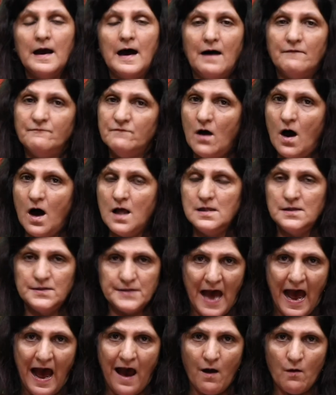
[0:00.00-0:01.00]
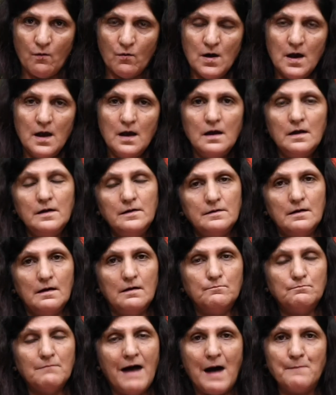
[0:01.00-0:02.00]
Of course, now,
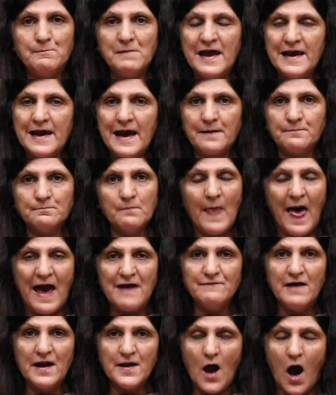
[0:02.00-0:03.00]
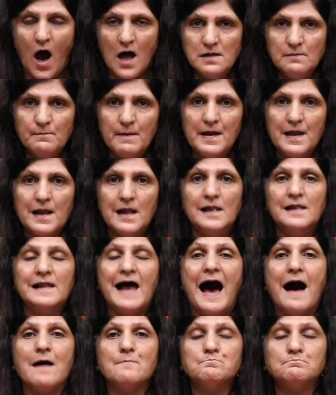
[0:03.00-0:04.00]
public and private hospitals are